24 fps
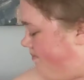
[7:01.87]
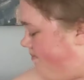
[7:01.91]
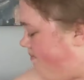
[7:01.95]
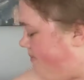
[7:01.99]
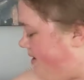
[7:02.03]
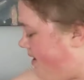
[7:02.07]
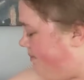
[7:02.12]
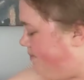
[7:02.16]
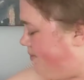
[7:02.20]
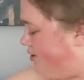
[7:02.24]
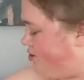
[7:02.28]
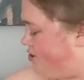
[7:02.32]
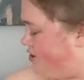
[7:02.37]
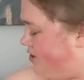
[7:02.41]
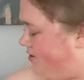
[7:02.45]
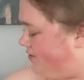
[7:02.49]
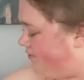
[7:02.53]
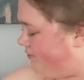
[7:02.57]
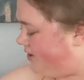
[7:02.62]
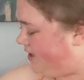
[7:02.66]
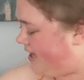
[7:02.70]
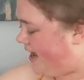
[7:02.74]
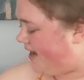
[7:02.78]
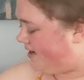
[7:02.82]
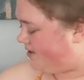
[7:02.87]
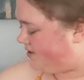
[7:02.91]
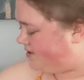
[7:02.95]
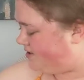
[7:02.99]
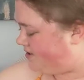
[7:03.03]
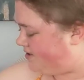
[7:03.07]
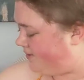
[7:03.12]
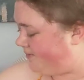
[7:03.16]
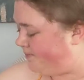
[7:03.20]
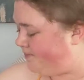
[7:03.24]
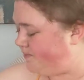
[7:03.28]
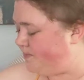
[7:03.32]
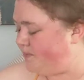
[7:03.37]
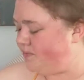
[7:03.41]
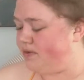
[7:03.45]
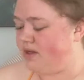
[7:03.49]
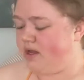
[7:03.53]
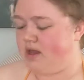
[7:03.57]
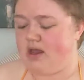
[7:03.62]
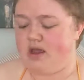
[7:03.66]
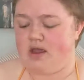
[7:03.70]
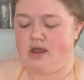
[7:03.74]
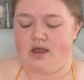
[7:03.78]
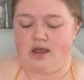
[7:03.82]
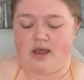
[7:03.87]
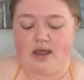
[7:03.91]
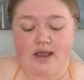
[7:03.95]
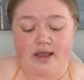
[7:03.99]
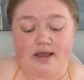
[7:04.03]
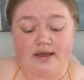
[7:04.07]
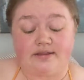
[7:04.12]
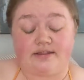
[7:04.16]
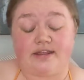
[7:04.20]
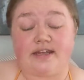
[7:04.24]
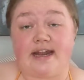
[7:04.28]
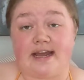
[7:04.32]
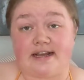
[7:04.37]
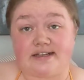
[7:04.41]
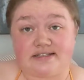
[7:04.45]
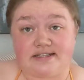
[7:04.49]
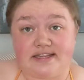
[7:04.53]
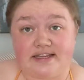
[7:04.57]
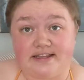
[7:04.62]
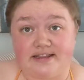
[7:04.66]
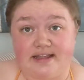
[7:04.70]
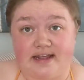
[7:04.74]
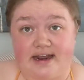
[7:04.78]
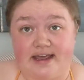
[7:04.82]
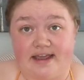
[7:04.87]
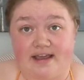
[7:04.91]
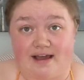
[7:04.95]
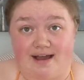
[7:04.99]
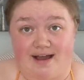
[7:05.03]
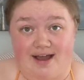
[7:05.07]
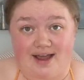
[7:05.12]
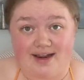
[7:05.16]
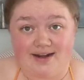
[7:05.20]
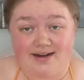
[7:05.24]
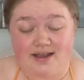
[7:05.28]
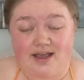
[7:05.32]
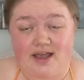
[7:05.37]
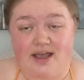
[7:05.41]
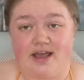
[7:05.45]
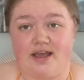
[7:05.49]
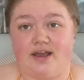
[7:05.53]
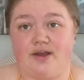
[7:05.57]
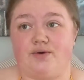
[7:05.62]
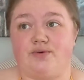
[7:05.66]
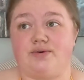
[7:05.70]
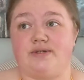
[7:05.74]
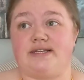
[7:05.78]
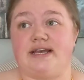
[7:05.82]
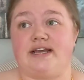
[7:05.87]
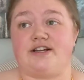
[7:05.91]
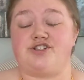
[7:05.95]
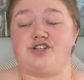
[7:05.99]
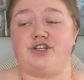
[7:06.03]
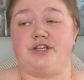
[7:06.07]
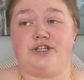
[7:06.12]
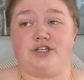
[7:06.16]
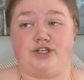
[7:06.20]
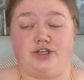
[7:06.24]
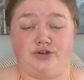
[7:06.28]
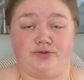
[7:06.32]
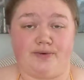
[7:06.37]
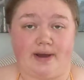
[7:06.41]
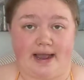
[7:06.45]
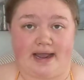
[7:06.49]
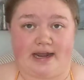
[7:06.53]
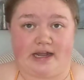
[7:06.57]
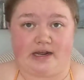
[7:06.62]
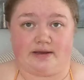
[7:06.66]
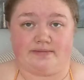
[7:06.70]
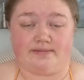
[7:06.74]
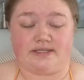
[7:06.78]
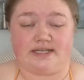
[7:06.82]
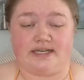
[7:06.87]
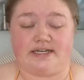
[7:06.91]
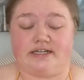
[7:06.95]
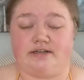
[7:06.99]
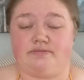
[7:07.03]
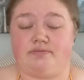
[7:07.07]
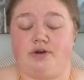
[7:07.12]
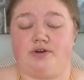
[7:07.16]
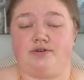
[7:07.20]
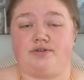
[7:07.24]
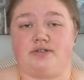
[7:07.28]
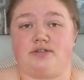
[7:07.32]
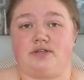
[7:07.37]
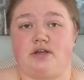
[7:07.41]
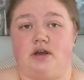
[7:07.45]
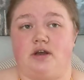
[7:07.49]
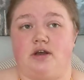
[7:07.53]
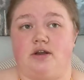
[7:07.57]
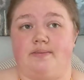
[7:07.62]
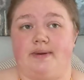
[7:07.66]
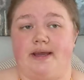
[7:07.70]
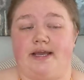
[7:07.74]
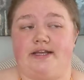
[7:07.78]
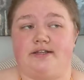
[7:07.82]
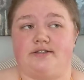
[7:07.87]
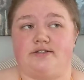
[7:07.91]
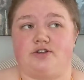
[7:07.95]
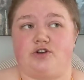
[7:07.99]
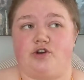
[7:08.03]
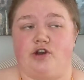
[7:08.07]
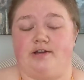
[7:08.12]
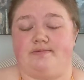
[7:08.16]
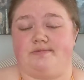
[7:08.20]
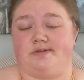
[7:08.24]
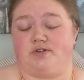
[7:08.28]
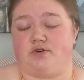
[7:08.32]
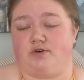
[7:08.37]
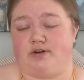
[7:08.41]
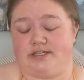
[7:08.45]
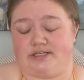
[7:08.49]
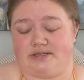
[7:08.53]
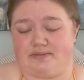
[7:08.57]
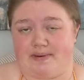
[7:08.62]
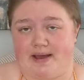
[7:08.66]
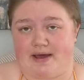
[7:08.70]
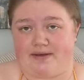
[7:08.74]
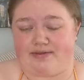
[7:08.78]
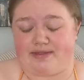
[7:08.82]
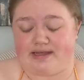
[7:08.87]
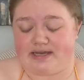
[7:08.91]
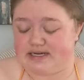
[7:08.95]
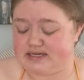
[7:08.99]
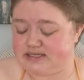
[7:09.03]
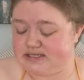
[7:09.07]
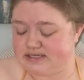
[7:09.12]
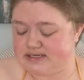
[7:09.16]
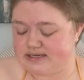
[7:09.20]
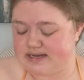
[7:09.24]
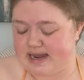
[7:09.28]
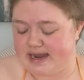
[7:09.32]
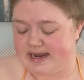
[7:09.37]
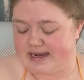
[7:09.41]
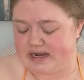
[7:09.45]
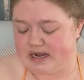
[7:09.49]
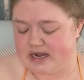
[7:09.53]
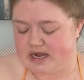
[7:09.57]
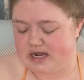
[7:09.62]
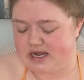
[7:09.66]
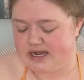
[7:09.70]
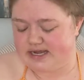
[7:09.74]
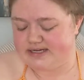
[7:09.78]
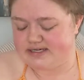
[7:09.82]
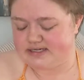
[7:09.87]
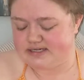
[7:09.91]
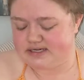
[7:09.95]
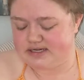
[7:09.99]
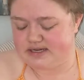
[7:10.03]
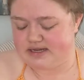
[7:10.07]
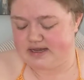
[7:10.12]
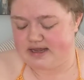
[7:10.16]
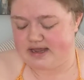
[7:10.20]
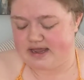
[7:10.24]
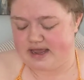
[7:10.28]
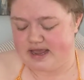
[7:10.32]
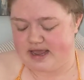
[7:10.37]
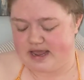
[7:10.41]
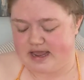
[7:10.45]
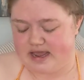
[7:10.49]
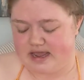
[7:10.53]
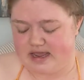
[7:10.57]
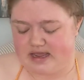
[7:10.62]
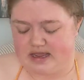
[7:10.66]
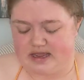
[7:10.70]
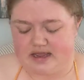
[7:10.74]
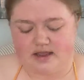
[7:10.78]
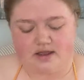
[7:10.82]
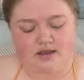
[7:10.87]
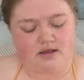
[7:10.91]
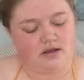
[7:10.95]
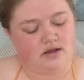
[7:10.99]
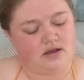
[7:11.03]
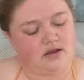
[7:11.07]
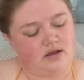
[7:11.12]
big purchase for last. The next thing that I got was actually 2 items. I did post on my Instagram stories about this. I got a